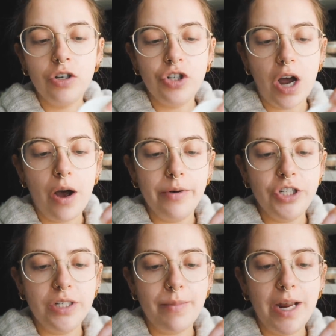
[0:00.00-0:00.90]
jar
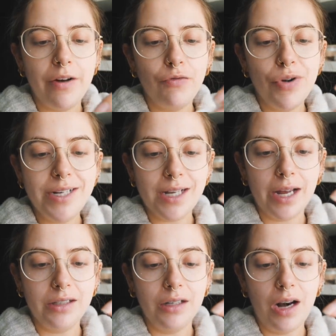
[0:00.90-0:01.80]
which is made of
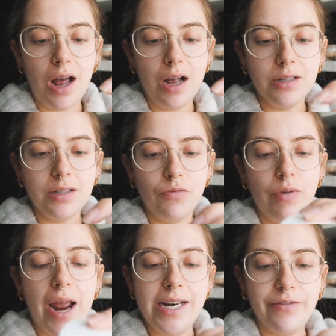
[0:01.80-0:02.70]
recycled glass,
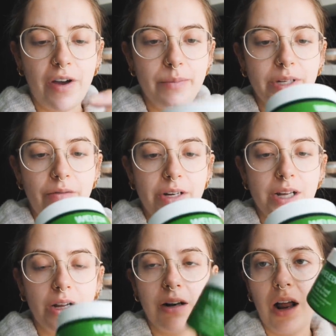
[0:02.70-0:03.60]
85%
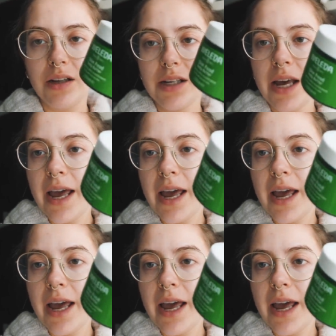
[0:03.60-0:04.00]
recycled glass.